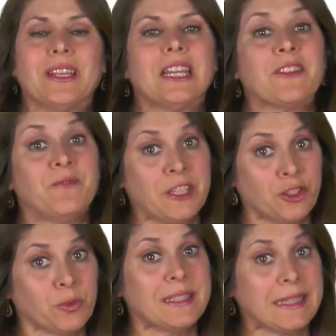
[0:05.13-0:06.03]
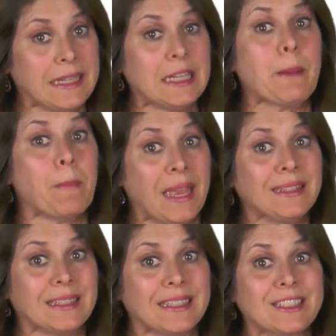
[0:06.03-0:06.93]
Adventurous eating may
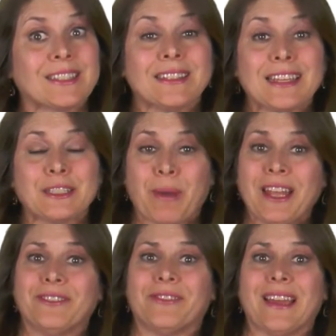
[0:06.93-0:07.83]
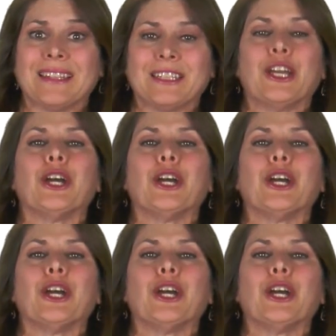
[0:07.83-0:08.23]
lead to less body fat.